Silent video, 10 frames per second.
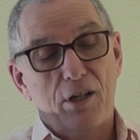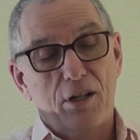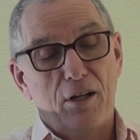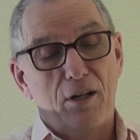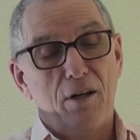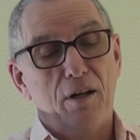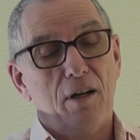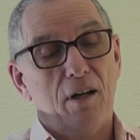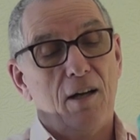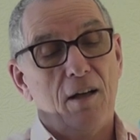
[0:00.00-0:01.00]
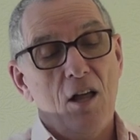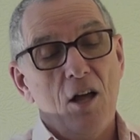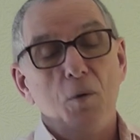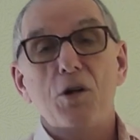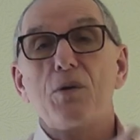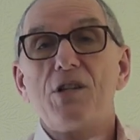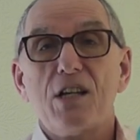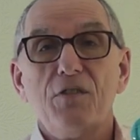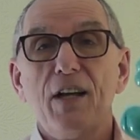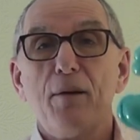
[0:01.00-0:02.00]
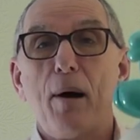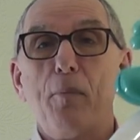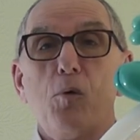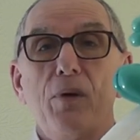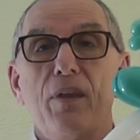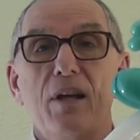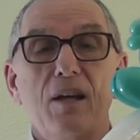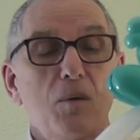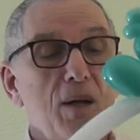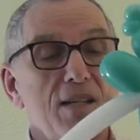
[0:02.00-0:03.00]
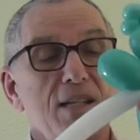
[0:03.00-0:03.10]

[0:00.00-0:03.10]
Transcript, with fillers: Uh, we do a six-finger bubble in the one